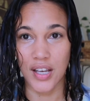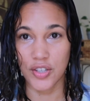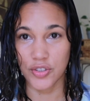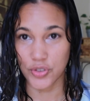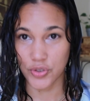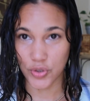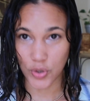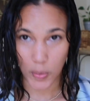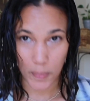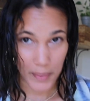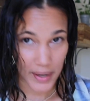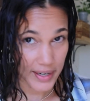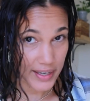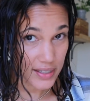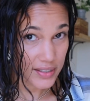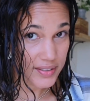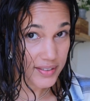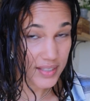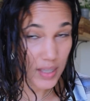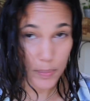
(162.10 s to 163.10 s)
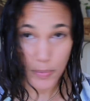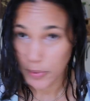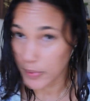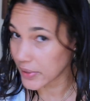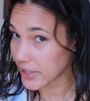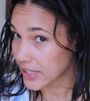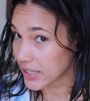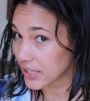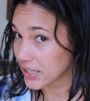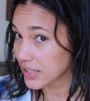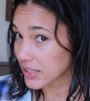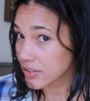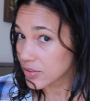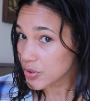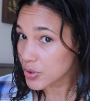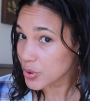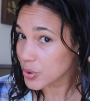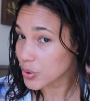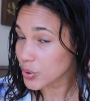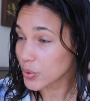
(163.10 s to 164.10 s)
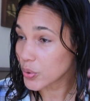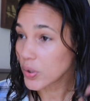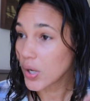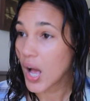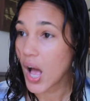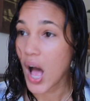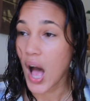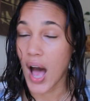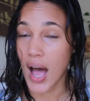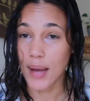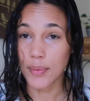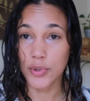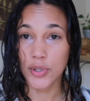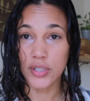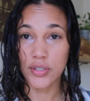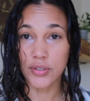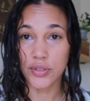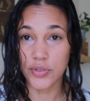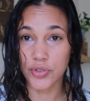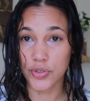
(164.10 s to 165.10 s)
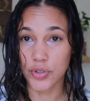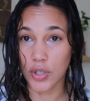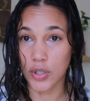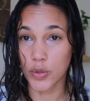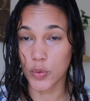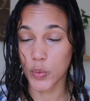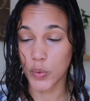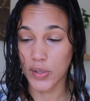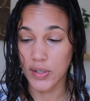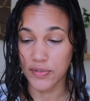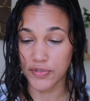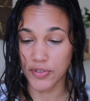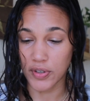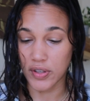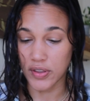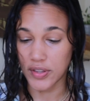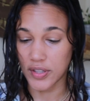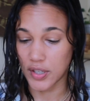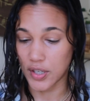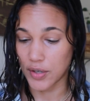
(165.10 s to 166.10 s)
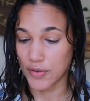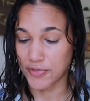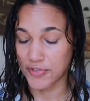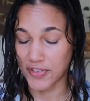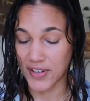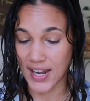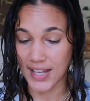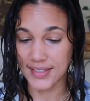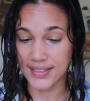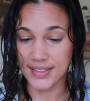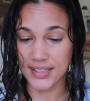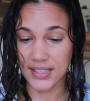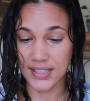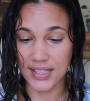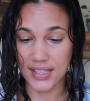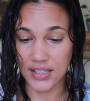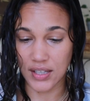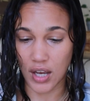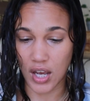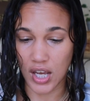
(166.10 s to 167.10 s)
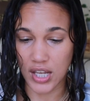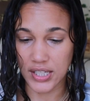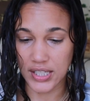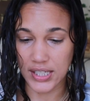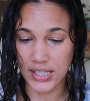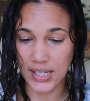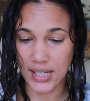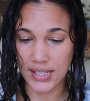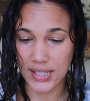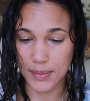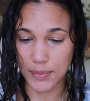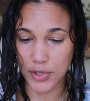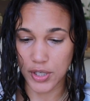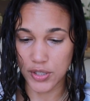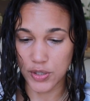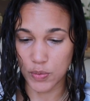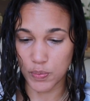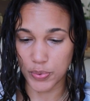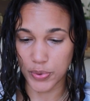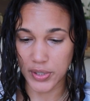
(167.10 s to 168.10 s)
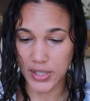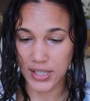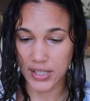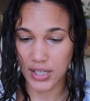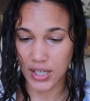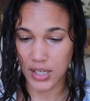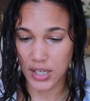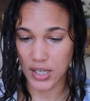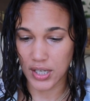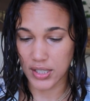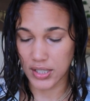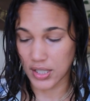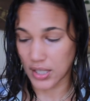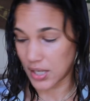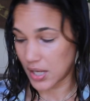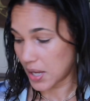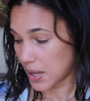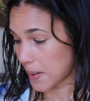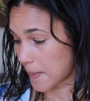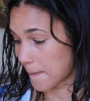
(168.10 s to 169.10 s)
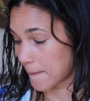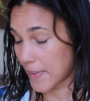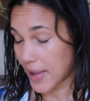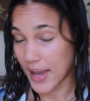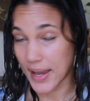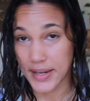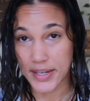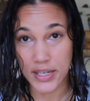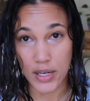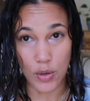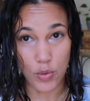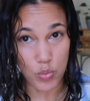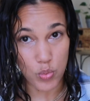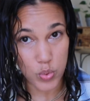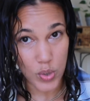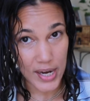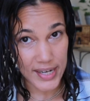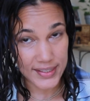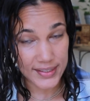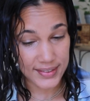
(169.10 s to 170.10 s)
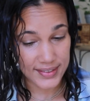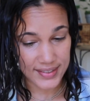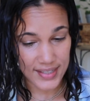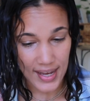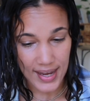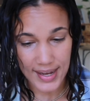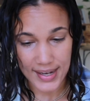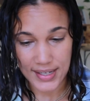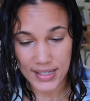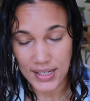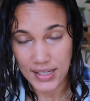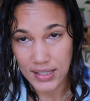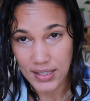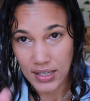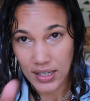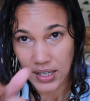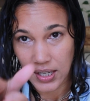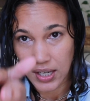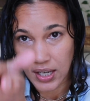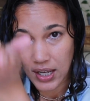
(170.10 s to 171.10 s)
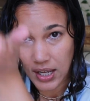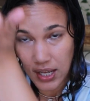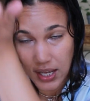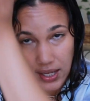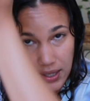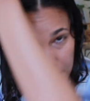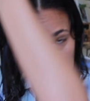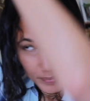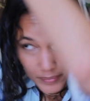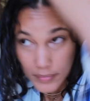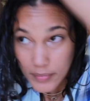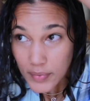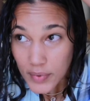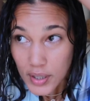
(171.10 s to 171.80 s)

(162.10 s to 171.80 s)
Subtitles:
so my hair is separated in 2. I'm going to start with the flaxseed and honey, and I'm going to put it on my right side. Hold